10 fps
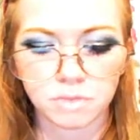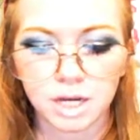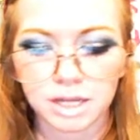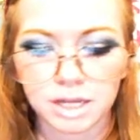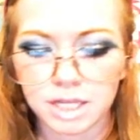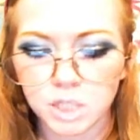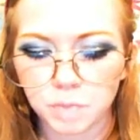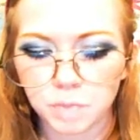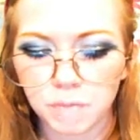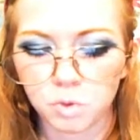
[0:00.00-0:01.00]
These
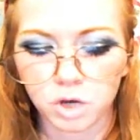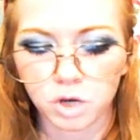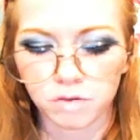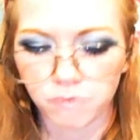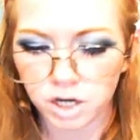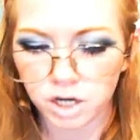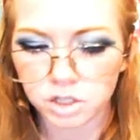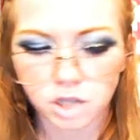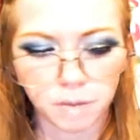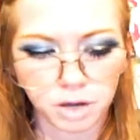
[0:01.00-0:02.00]
people converse
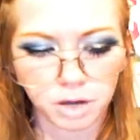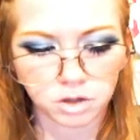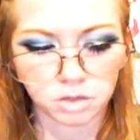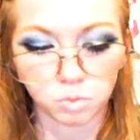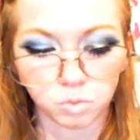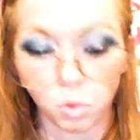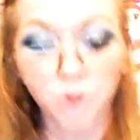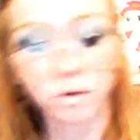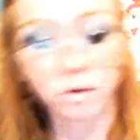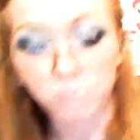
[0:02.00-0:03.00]
about the
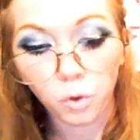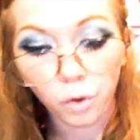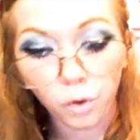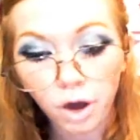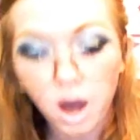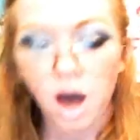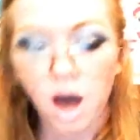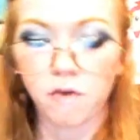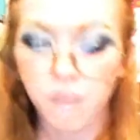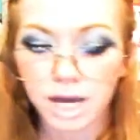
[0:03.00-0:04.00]
wonderful
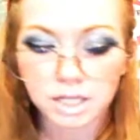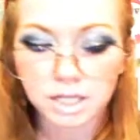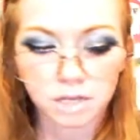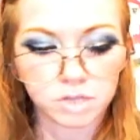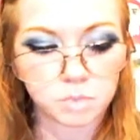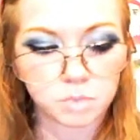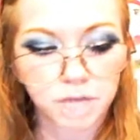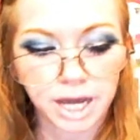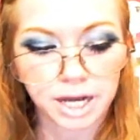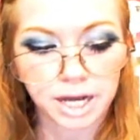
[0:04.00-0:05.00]
effects of this
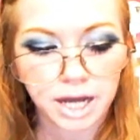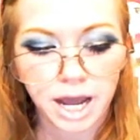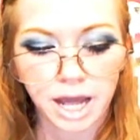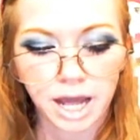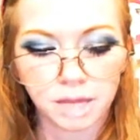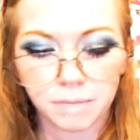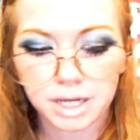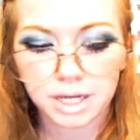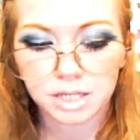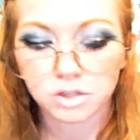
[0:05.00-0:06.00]
plant and the
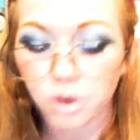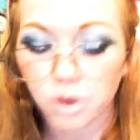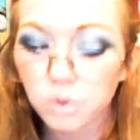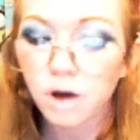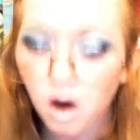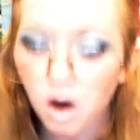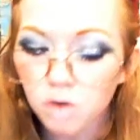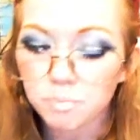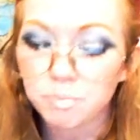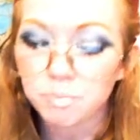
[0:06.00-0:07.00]
many
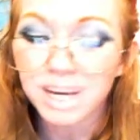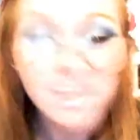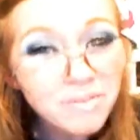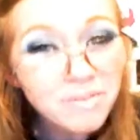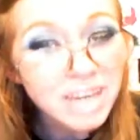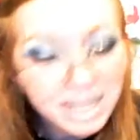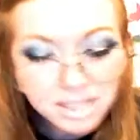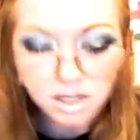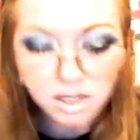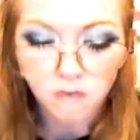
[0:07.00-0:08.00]
so-called
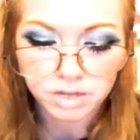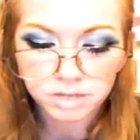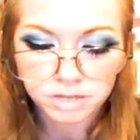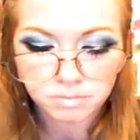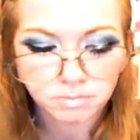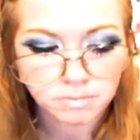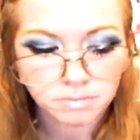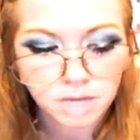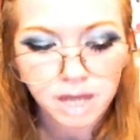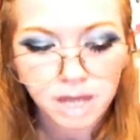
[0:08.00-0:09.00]
benefits of it.
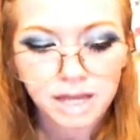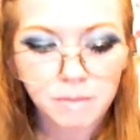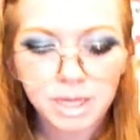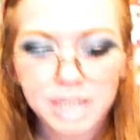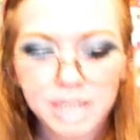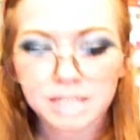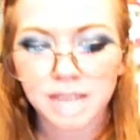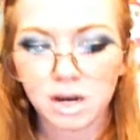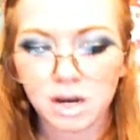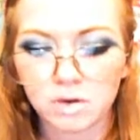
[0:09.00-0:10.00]
They make it
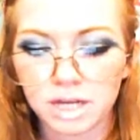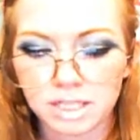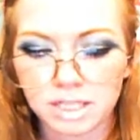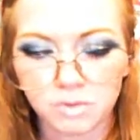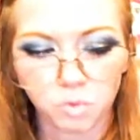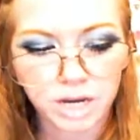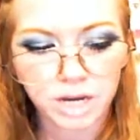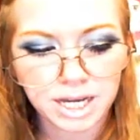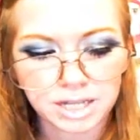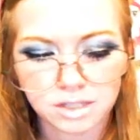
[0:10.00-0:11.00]
sound as if
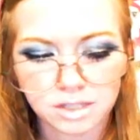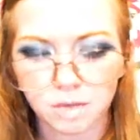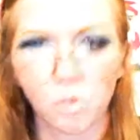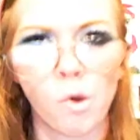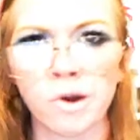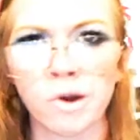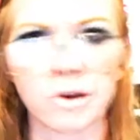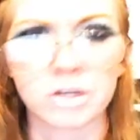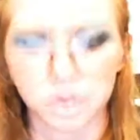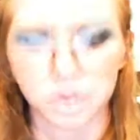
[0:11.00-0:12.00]
weed is some wonder
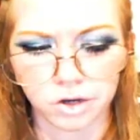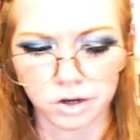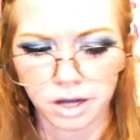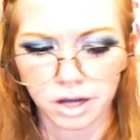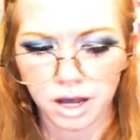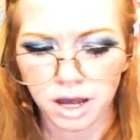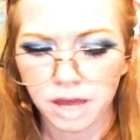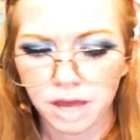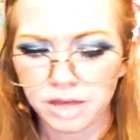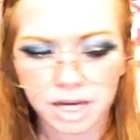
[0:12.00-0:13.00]
drug
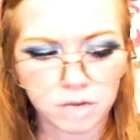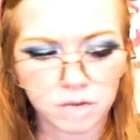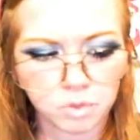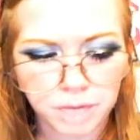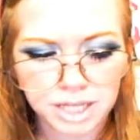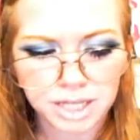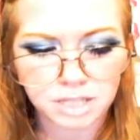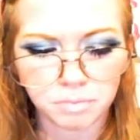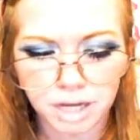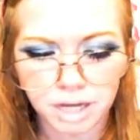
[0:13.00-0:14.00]
that can replace
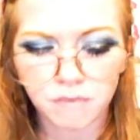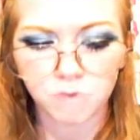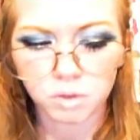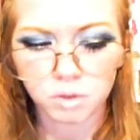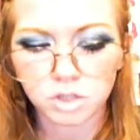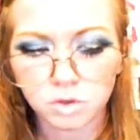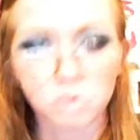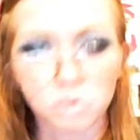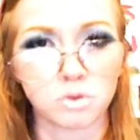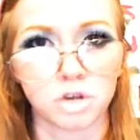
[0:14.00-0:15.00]
many pharmaceutical
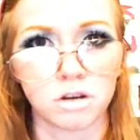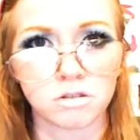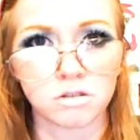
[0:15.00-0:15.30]
drugs.